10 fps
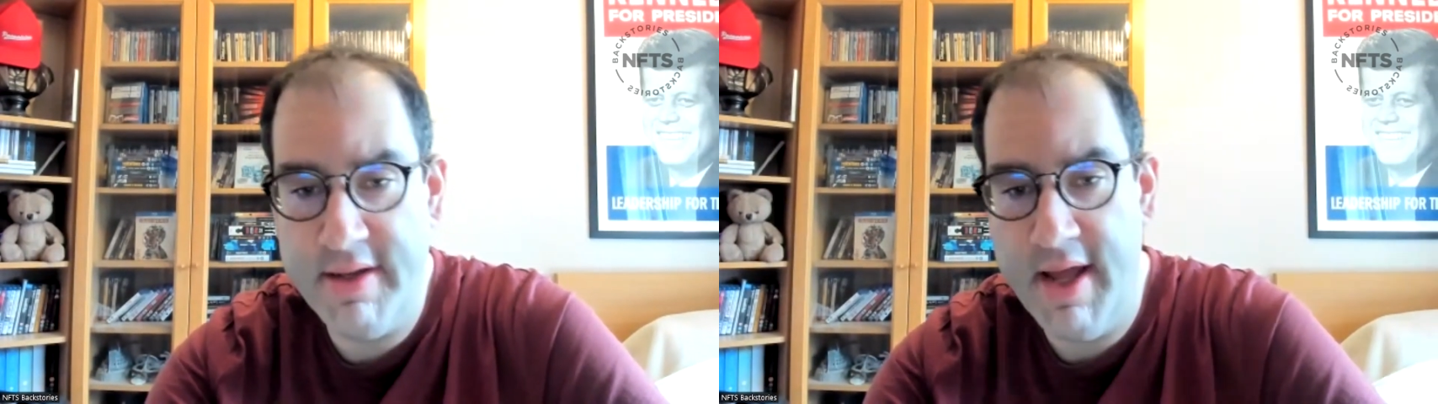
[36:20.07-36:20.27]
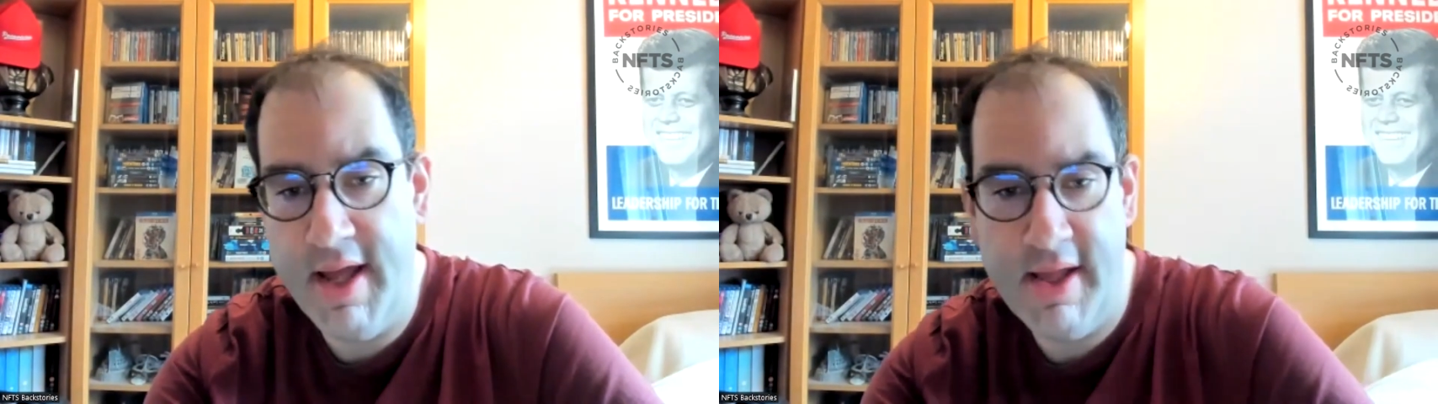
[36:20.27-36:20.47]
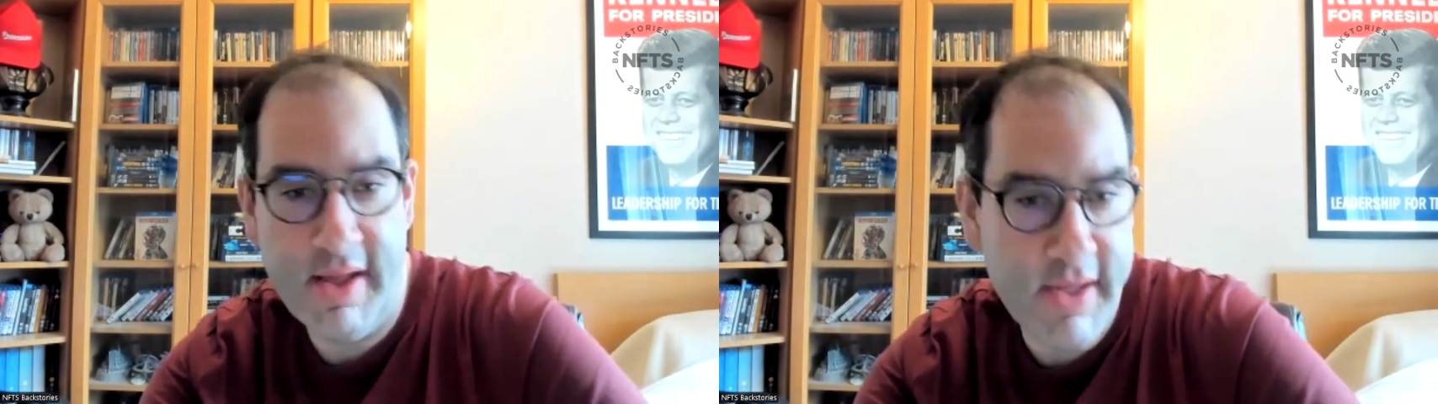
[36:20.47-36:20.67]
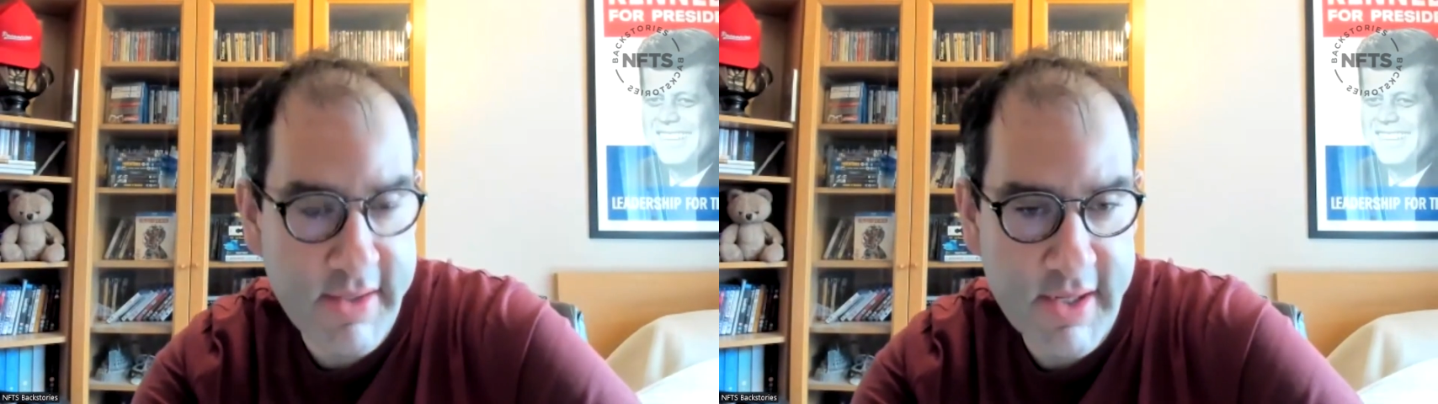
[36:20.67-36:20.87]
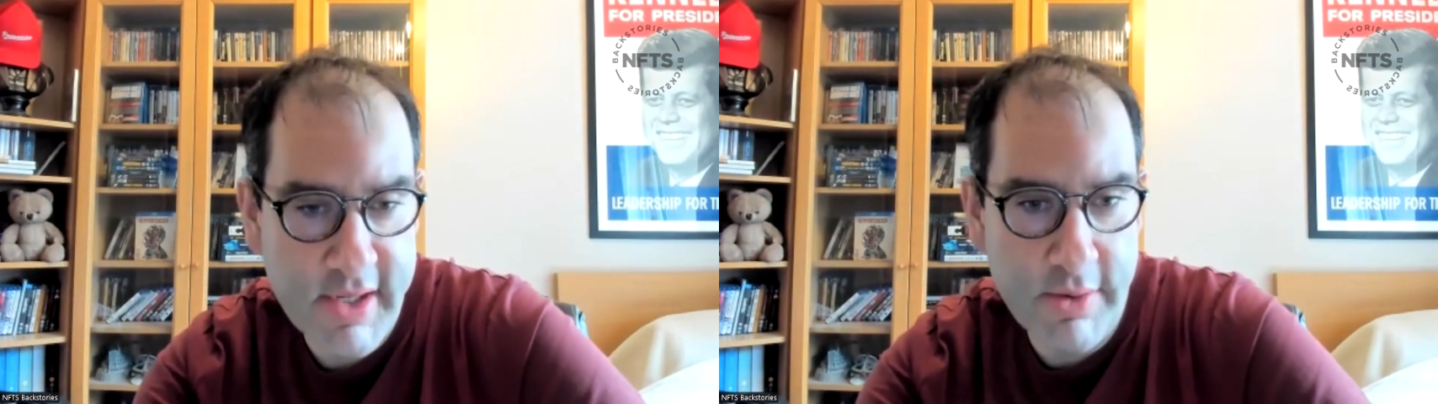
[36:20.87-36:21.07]
day,
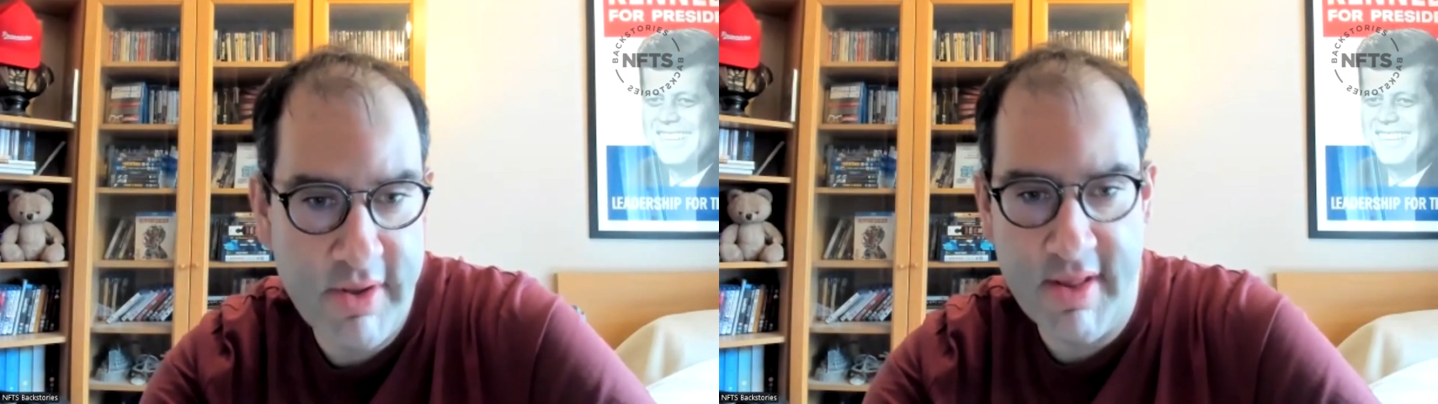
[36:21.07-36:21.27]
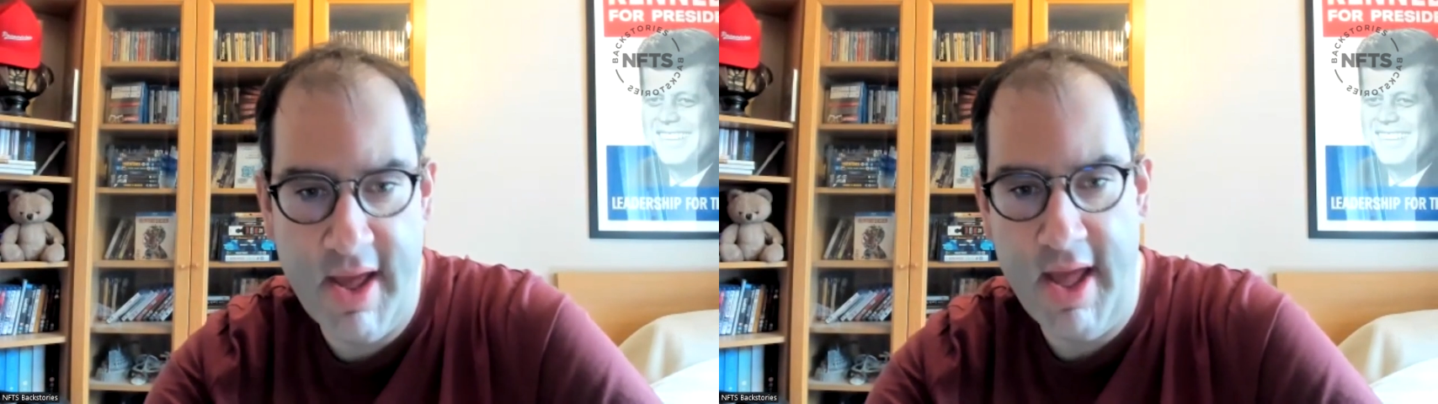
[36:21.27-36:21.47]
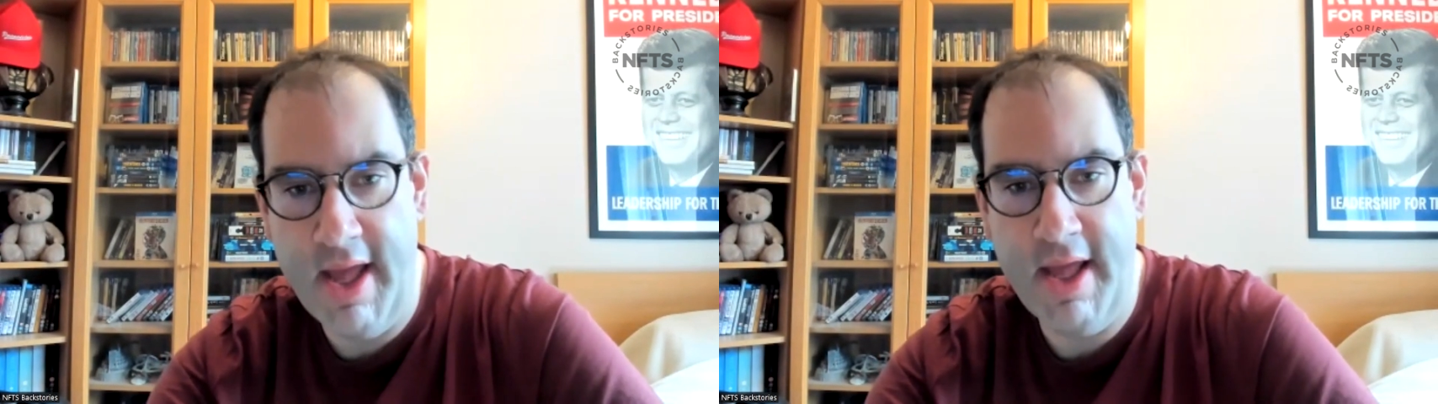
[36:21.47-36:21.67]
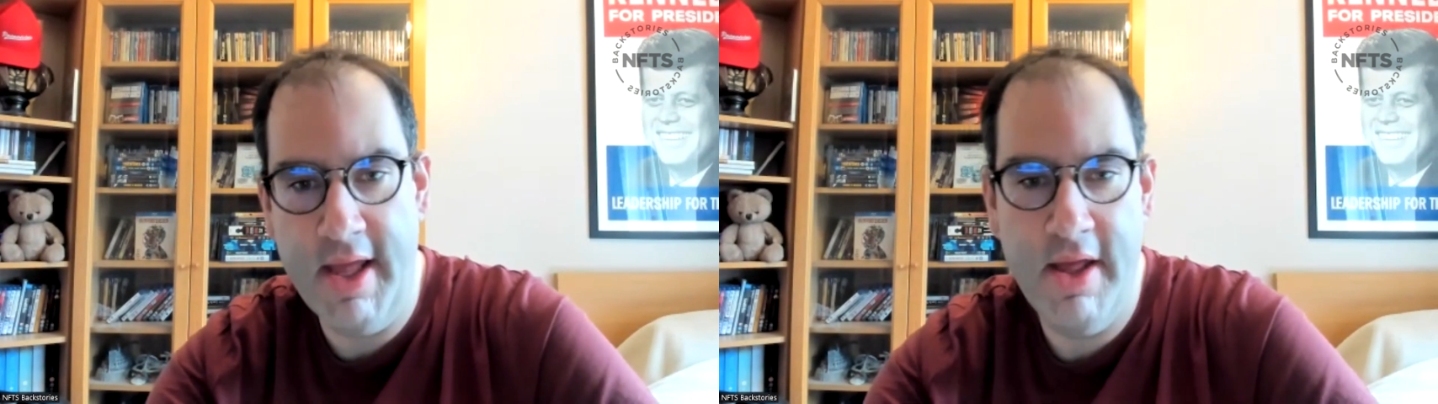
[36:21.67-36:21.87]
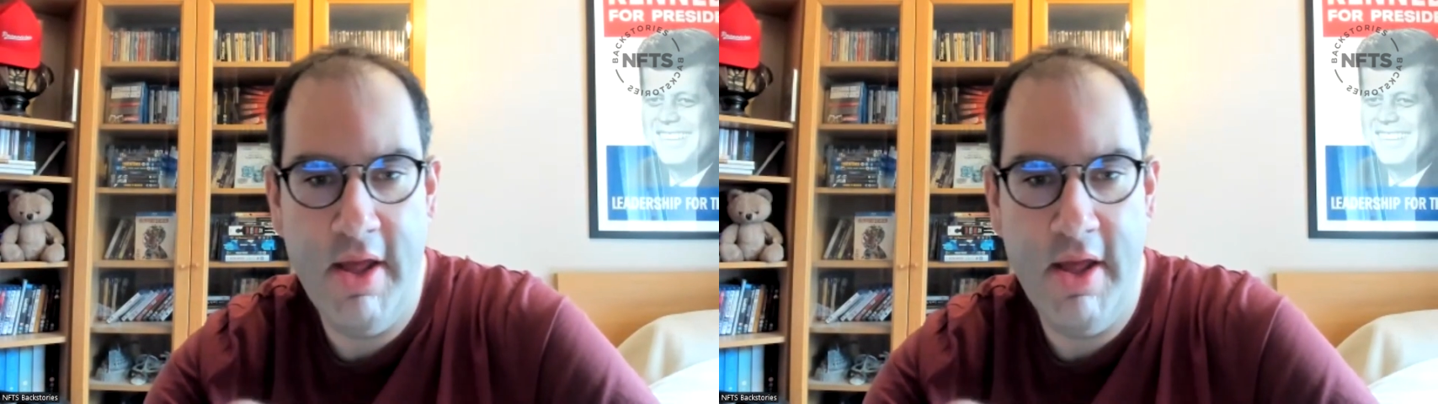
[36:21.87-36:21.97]
continuous day,